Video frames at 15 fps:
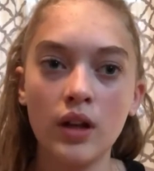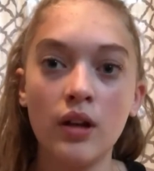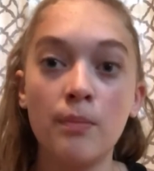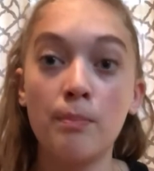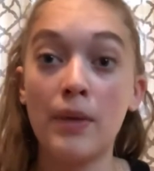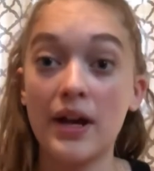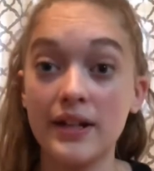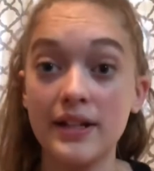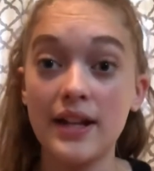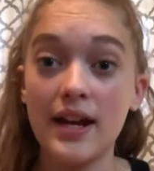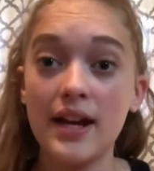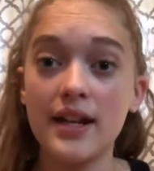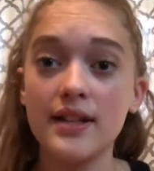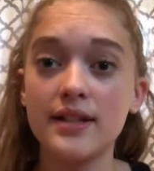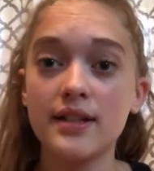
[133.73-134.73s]

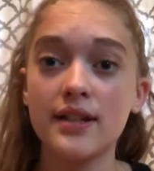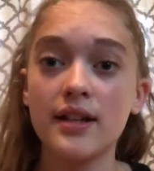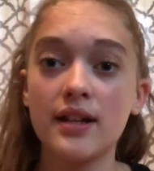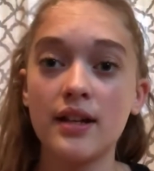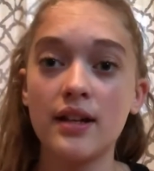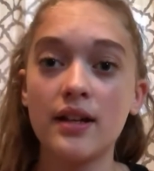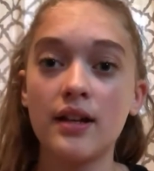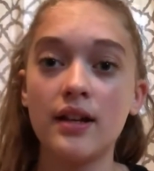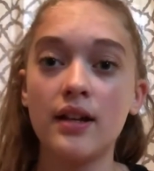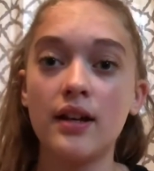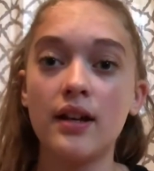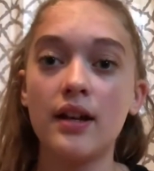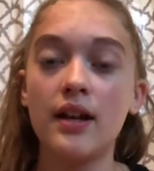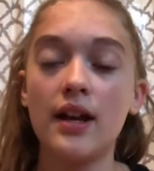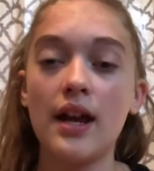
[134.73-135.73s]
Mondays
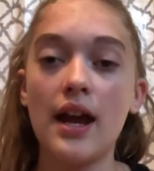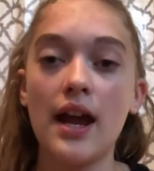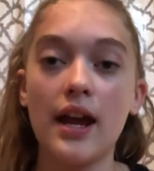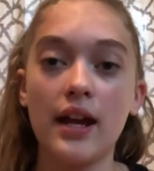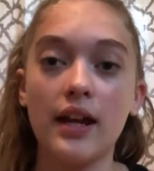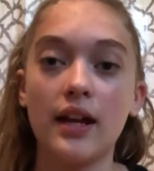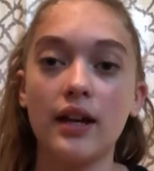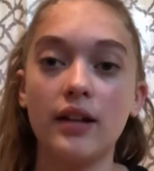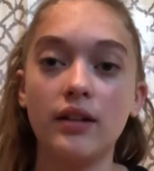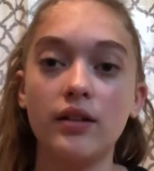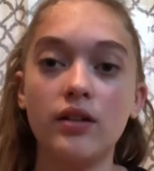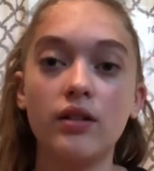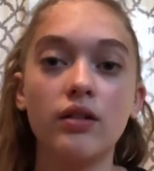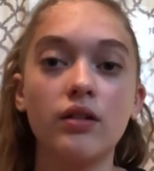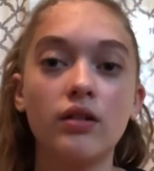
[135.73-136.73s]
and
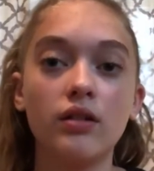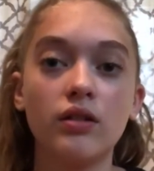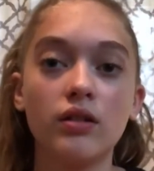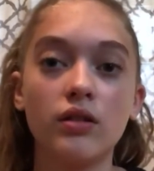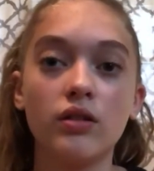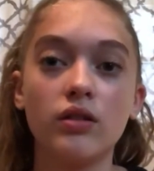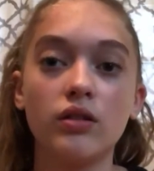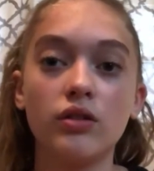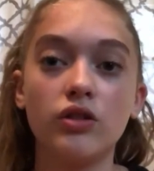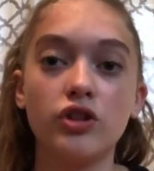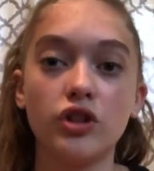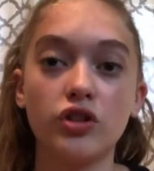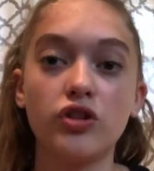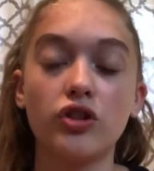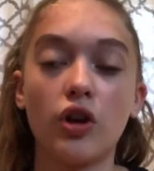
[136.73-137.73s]

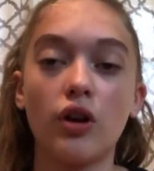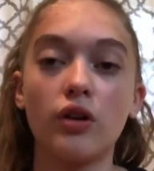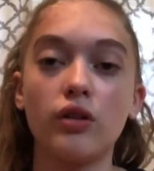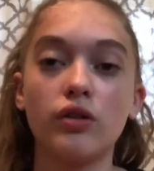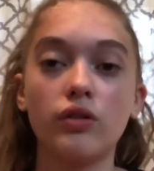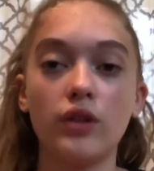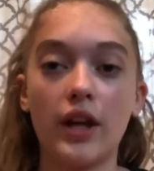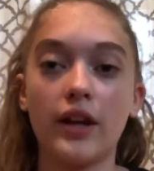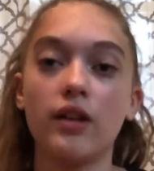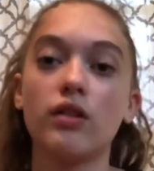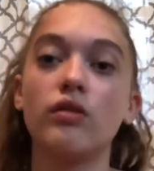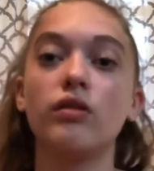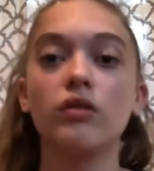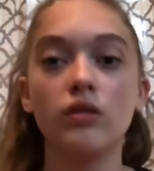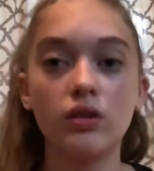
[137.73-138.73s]
just start like
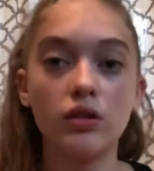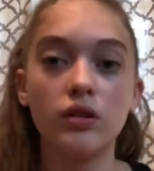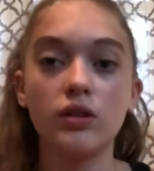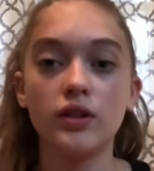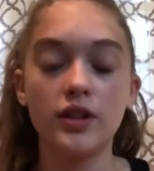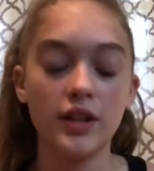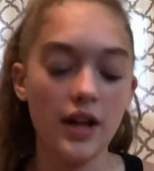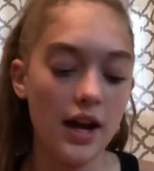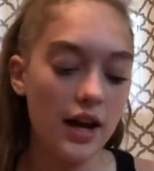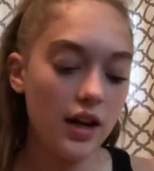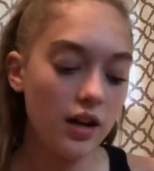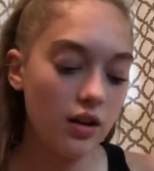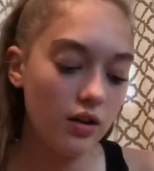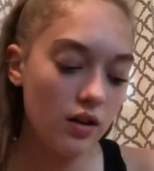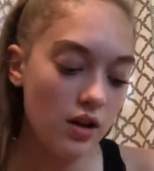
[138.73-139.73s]
today
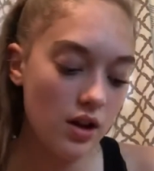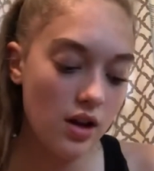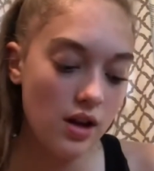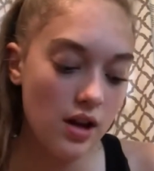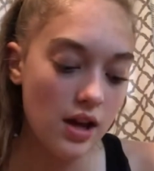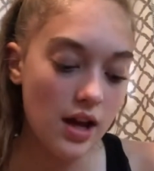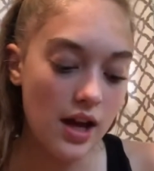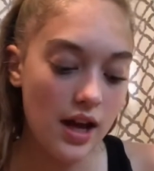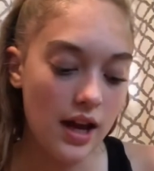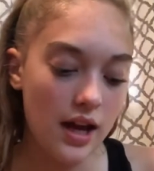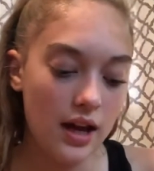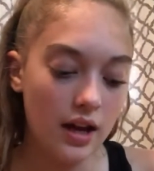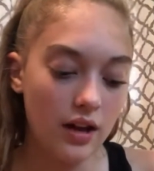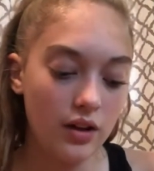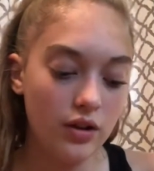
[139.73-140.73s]

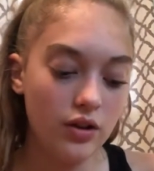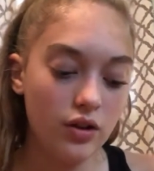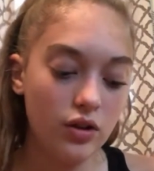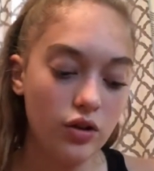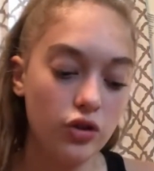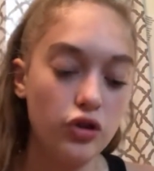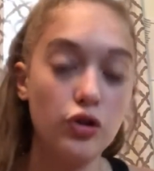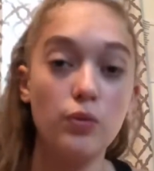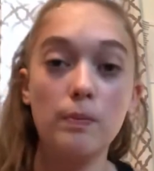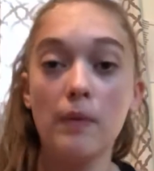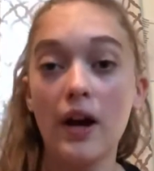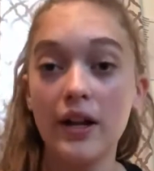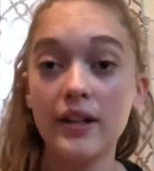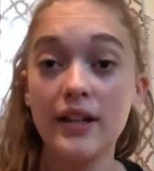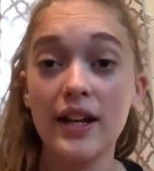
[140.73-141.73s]
and do
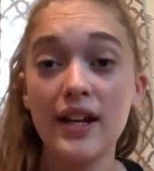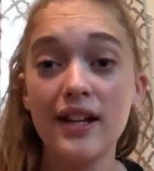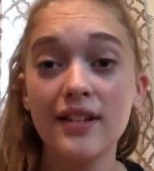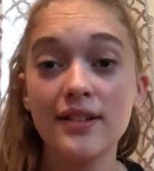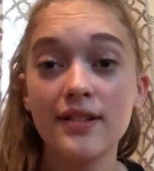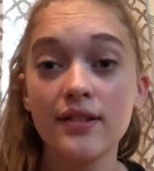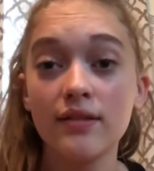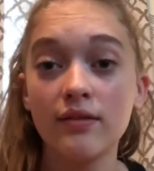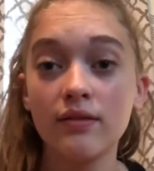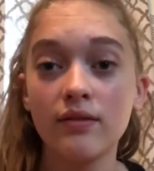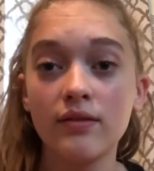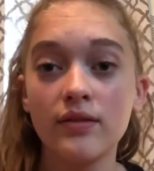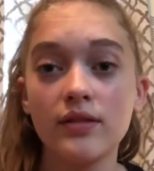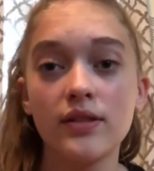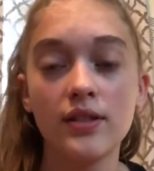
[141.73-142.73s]
Mondays,
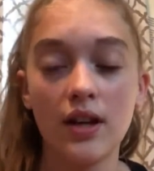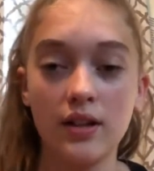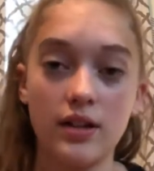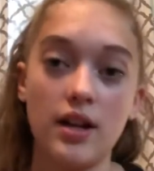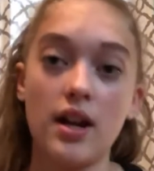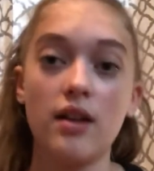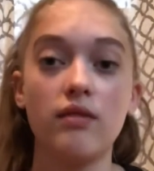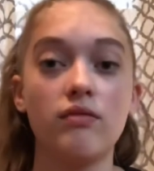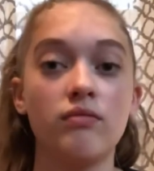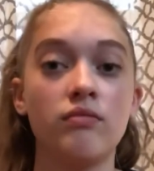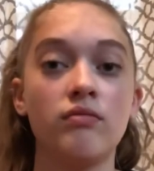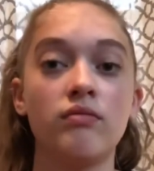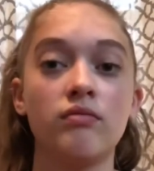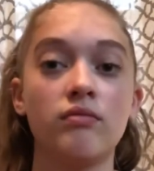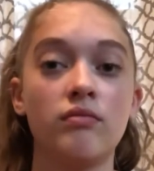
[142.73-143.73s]
Sunday,
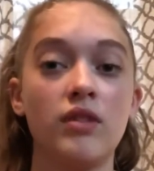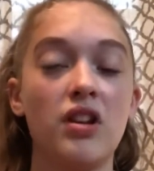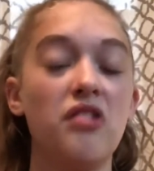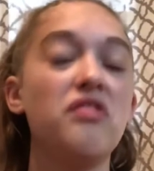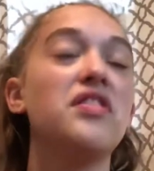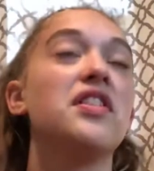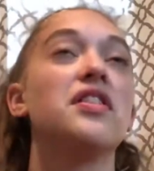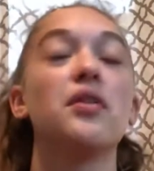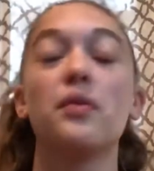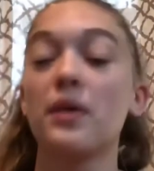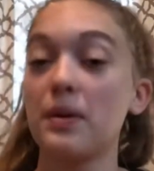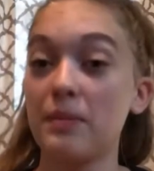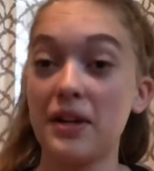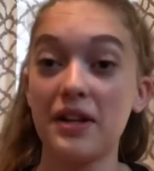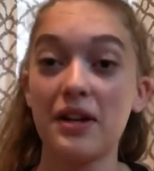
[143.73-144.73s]
if you know what
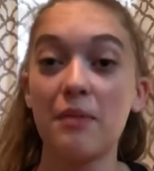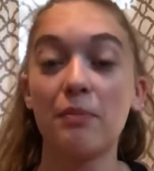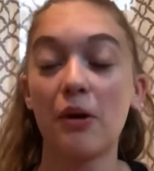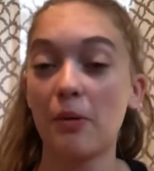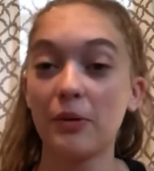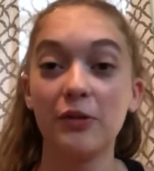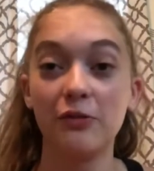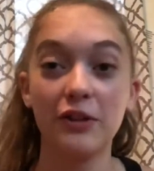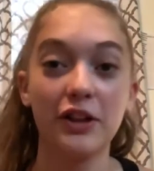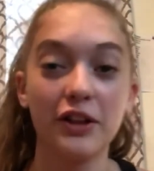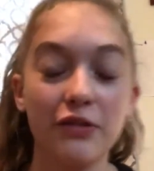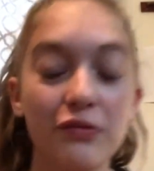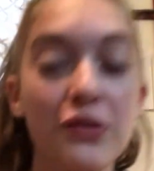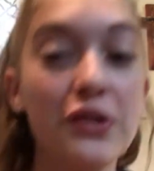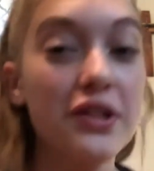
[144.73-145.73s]
I mean. I'm probably very
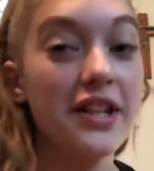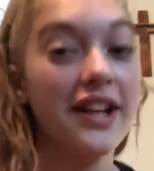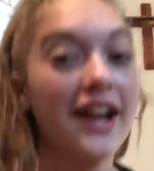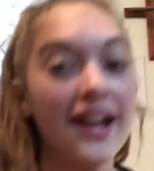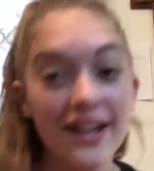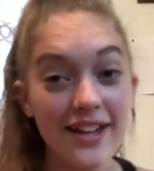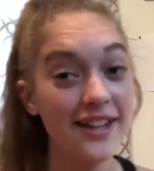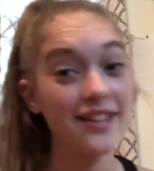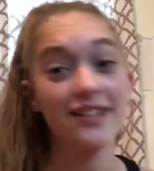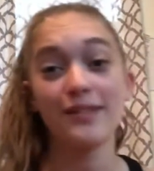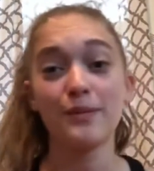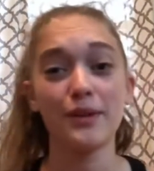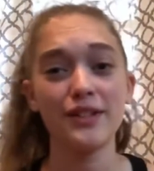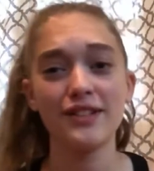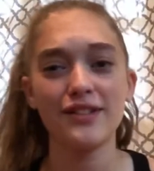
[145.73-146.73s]
confusing. I can't
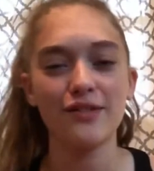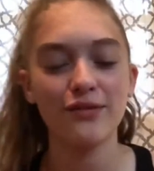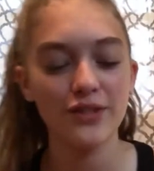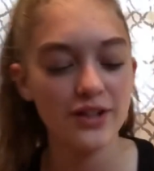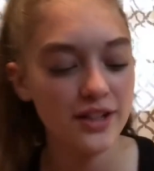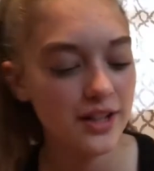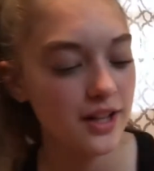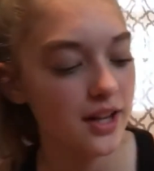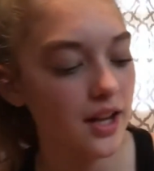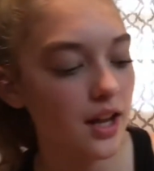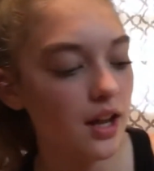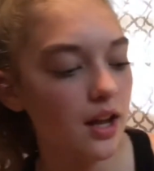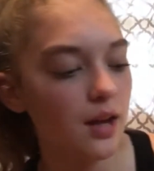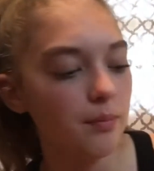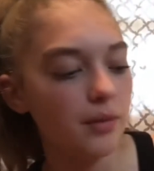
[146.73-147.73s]
explain stuff good,
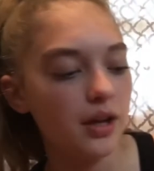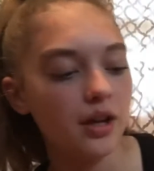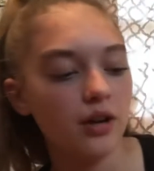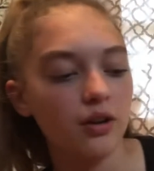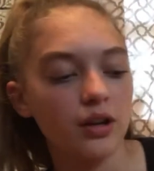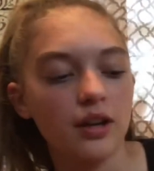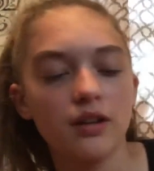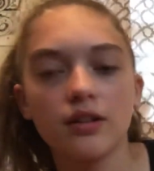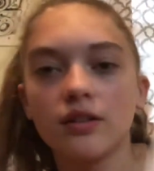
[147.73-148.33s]
but okay.